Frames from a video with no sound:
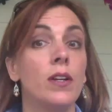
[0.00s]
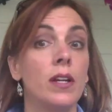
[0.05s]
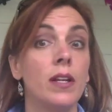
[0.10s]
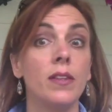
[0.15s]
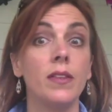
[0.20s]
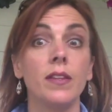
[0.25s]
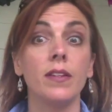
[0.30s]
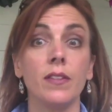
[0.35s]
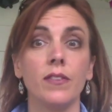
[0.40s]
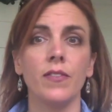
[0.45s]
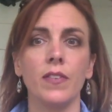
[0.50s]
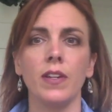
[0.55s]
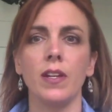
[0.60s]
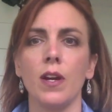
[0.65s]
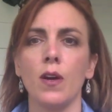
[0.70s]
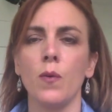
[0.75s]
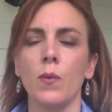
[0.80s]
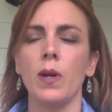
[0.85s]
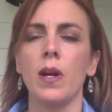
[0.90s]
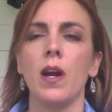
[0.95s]
In this
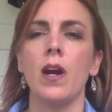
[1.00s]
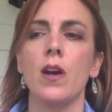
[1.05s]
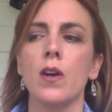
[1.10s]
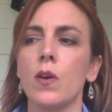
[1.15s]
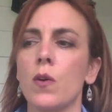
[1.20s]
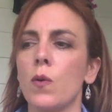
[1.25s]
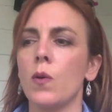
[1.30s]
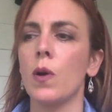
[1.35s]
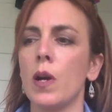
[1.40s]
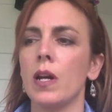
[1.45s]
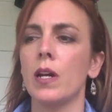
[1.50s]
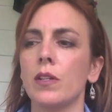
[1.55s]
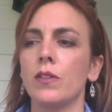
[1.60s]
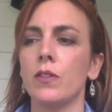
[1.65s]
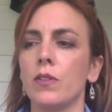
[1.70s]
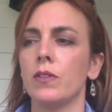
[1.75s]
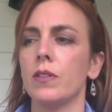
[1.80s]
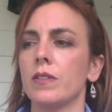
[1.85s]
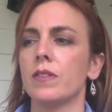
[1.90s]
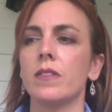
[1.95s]
video, we are going
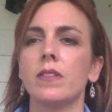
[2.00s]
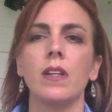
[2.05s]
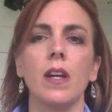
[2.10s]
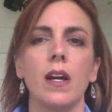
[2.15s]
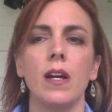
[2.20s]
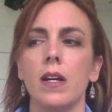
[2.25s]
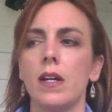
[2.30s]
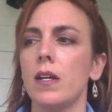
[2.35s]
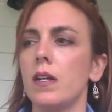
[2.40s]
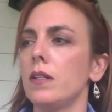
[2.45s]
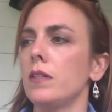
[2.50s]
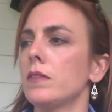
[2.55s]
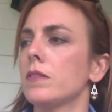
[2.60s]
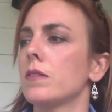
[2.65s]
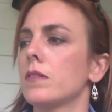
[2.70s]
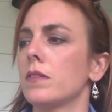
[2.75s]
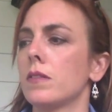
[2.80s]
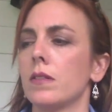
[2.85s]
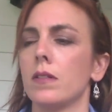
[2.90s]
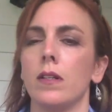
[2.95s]
to
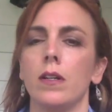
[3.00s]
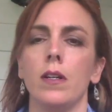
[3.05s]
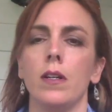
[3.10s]
discuss,